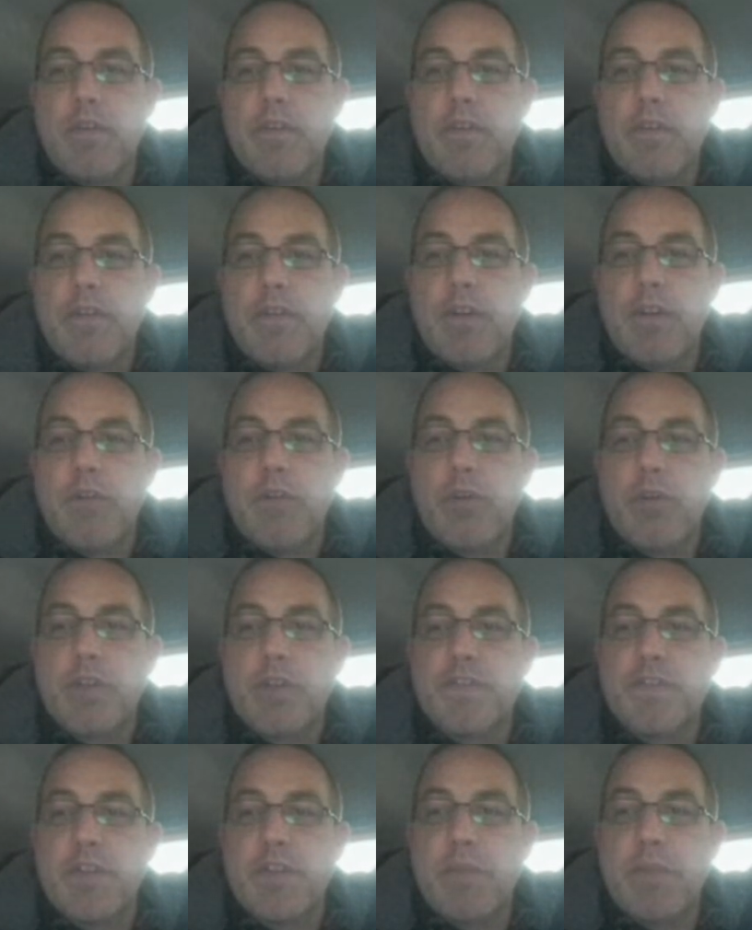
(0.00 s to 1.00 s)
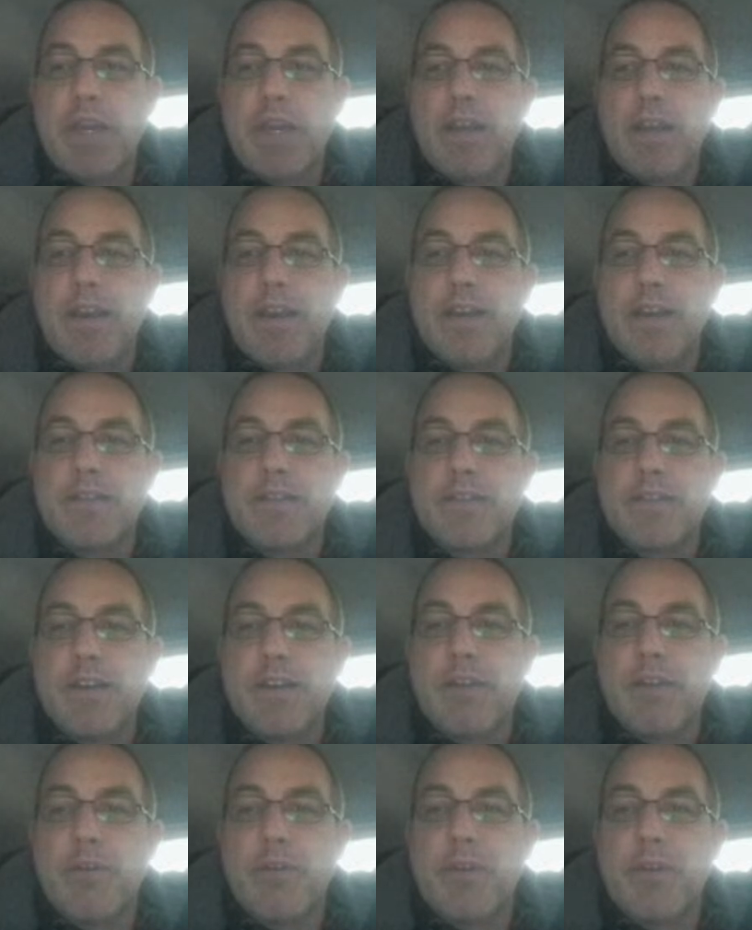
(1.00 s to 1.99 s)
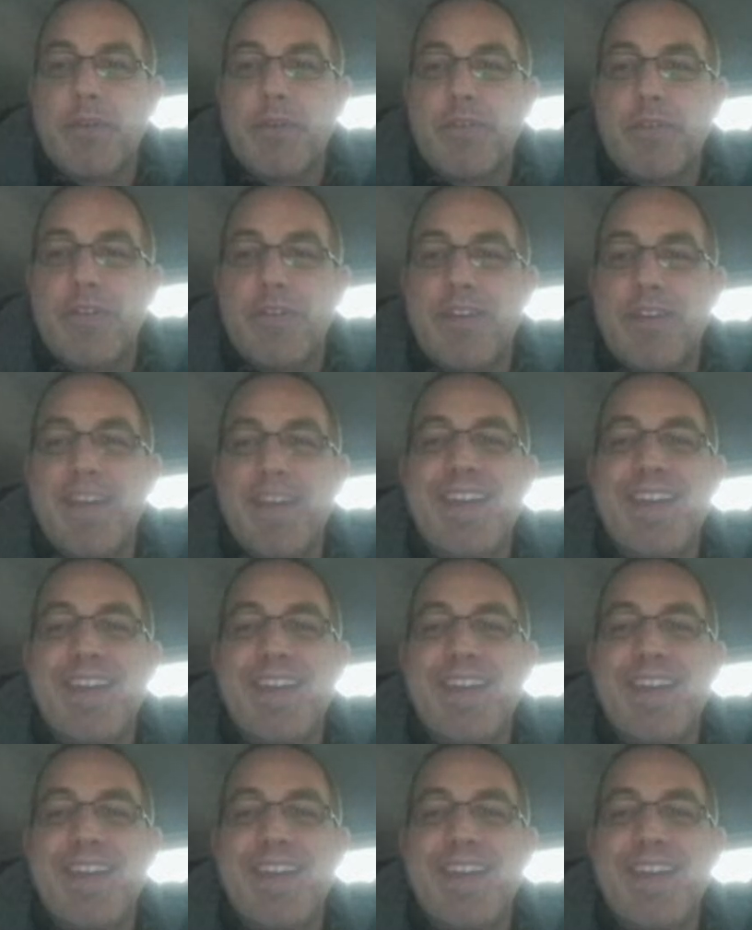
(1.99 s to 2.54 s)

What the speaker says: It works for the Met guys I work with.